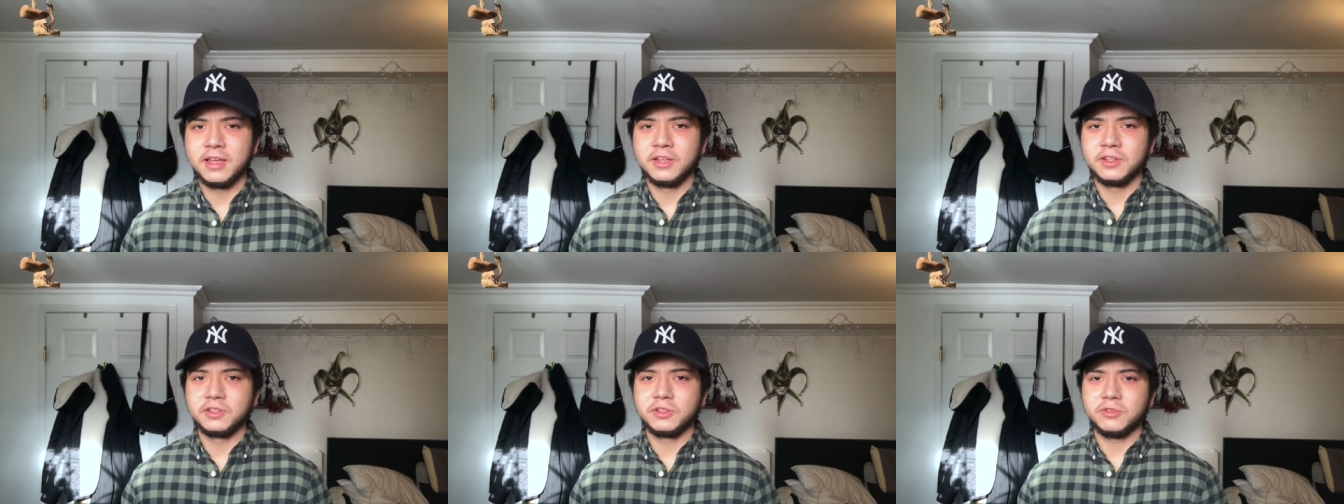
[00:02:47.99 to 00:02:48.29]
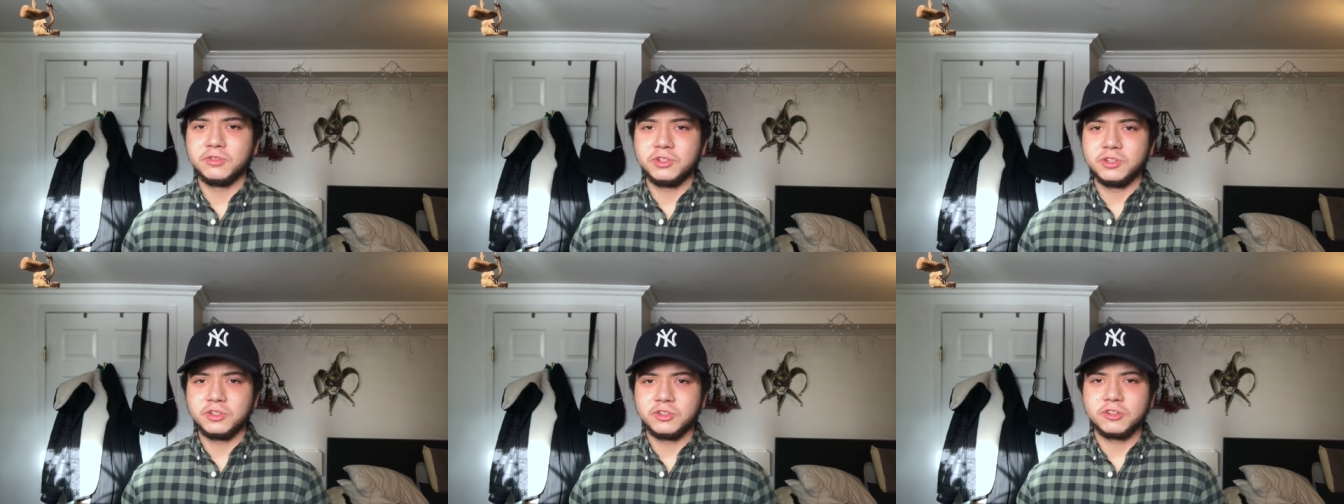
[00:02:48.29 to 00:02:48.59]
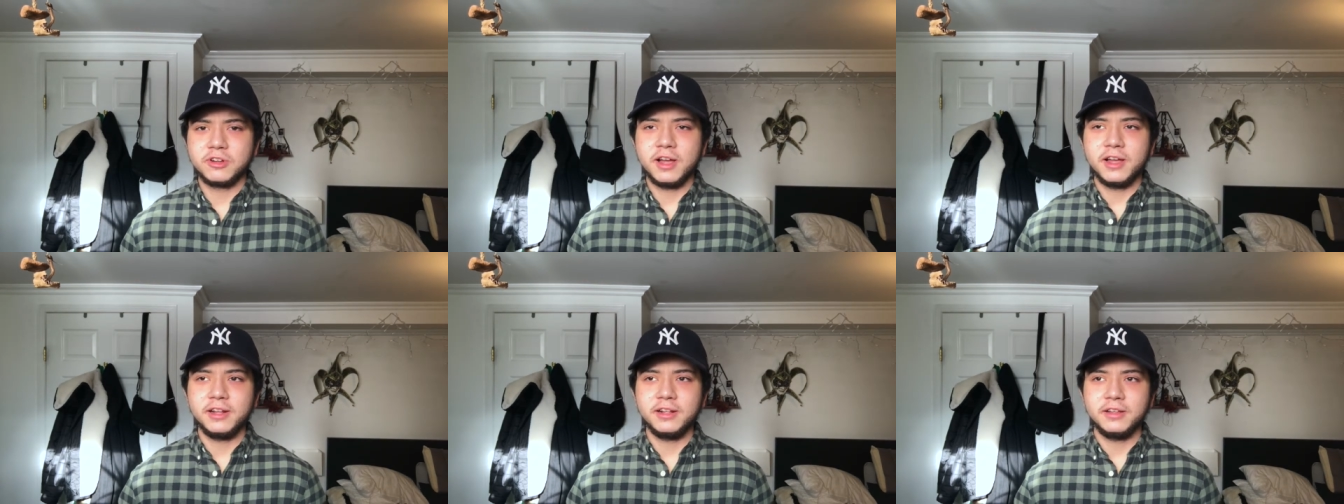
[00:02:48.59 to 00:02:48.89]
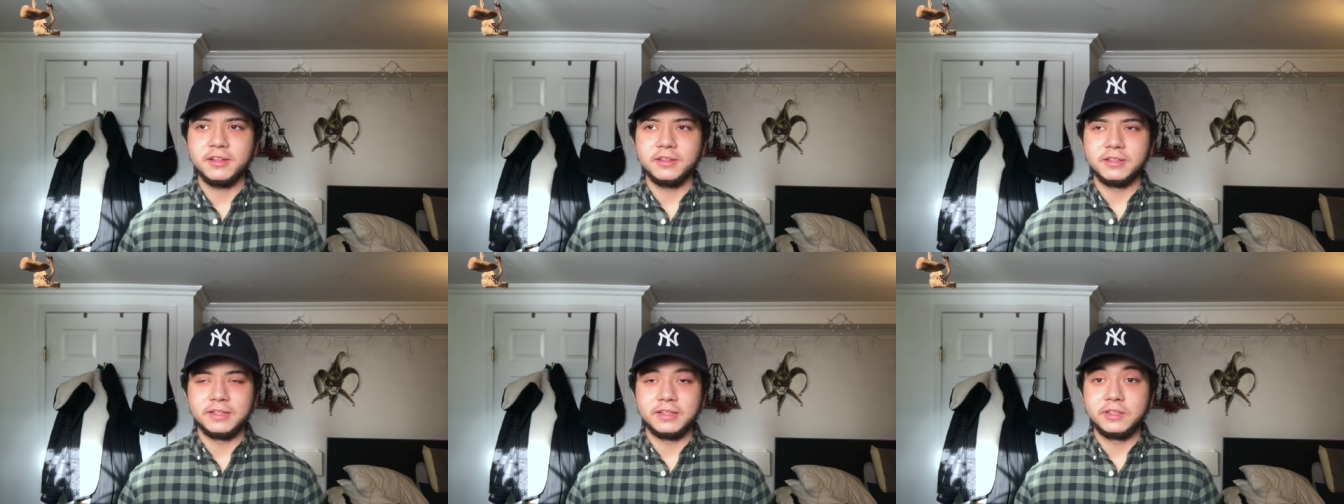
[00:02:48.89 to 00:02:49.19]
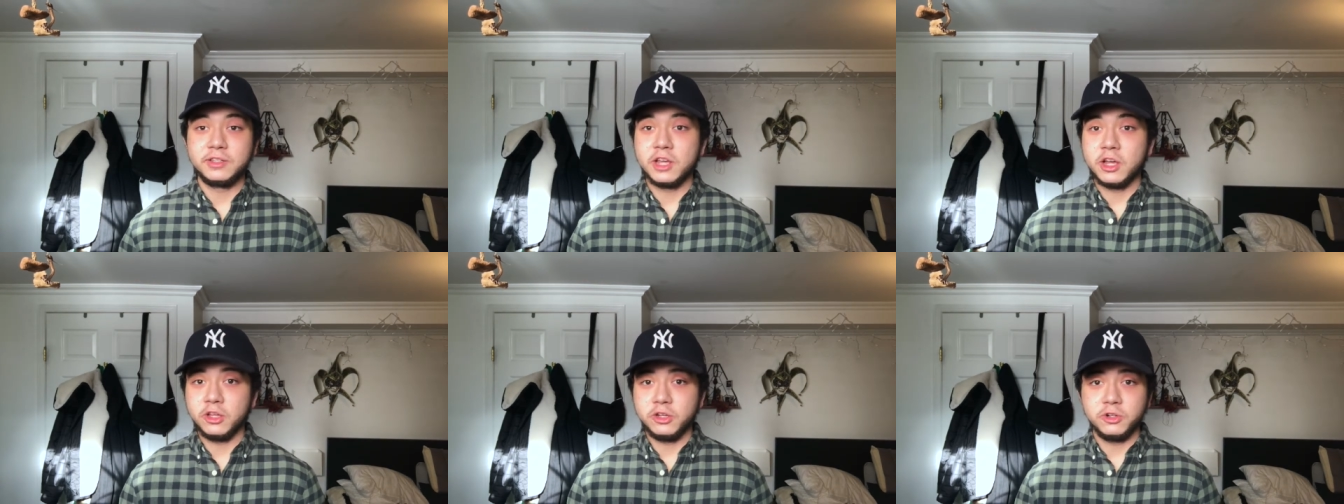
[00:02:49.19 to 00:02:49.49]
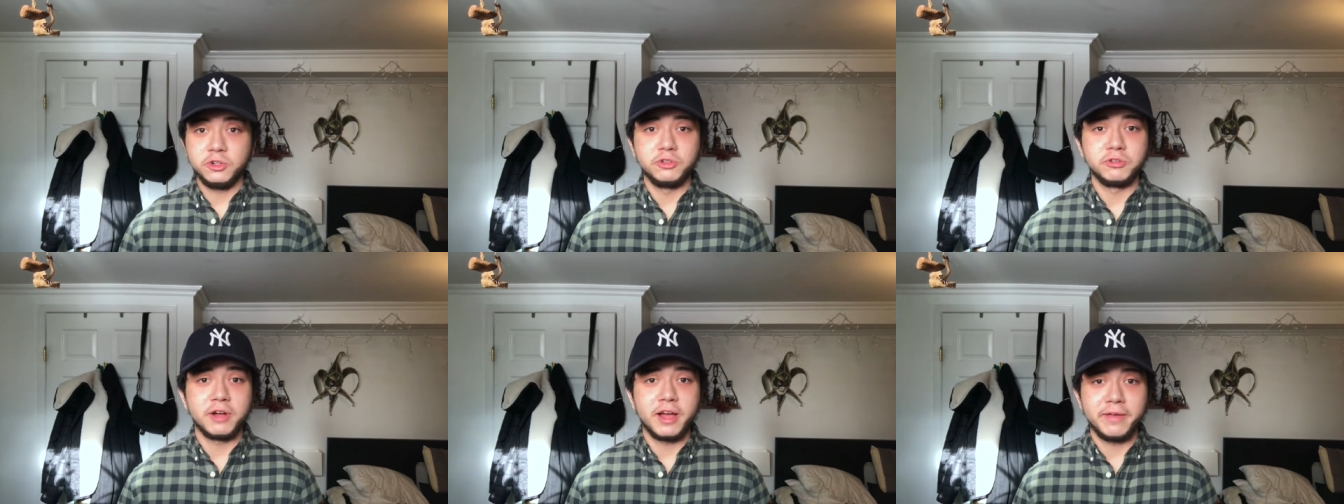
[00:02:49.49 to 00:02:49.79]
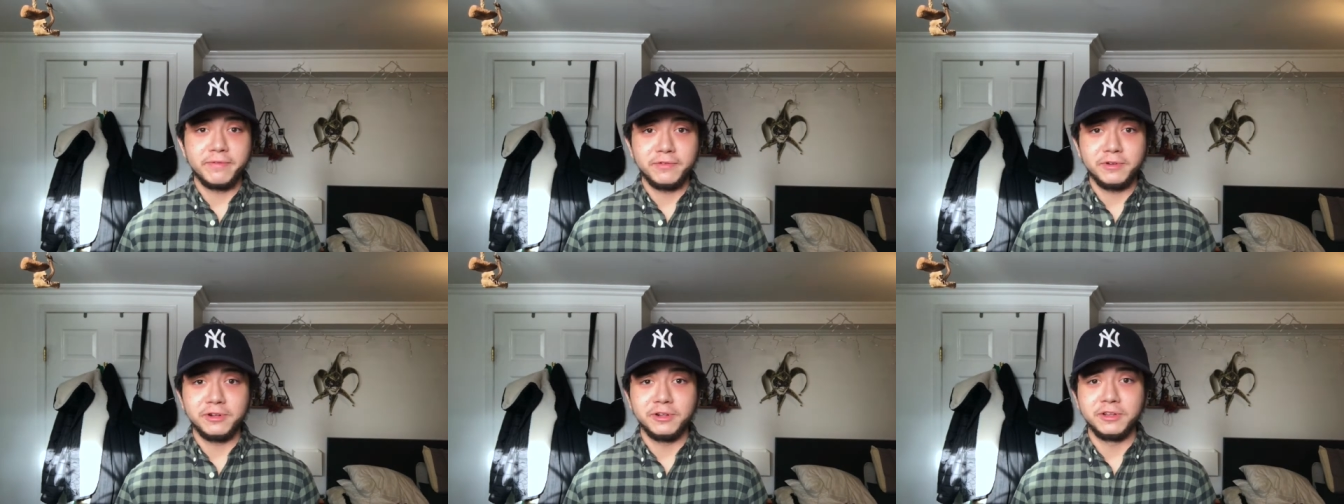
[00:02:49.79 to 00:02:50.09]
So just try to tell your
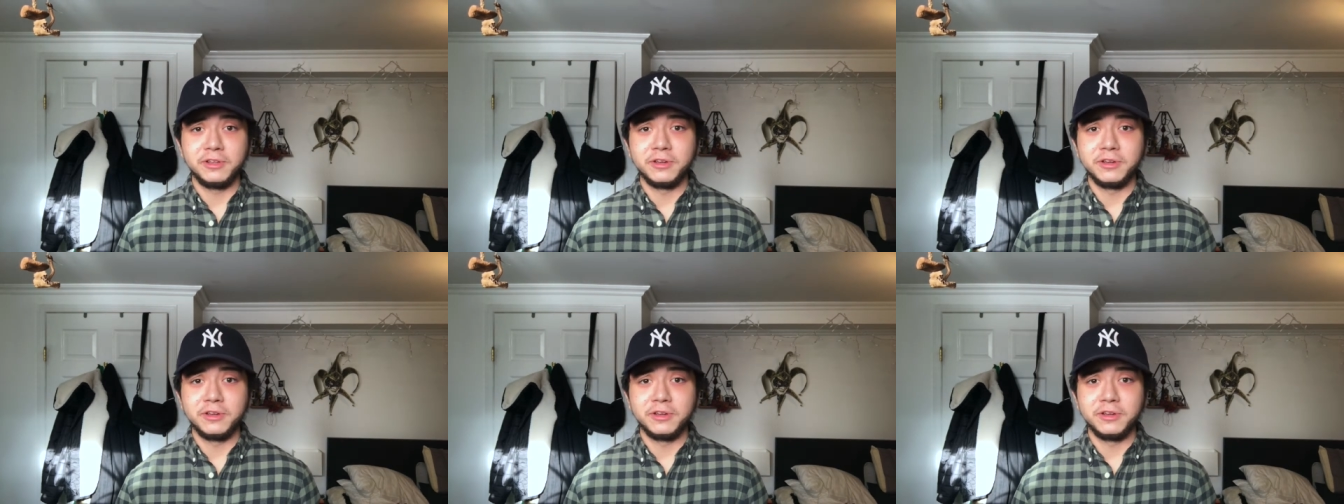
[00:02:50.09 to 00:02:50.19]
driver to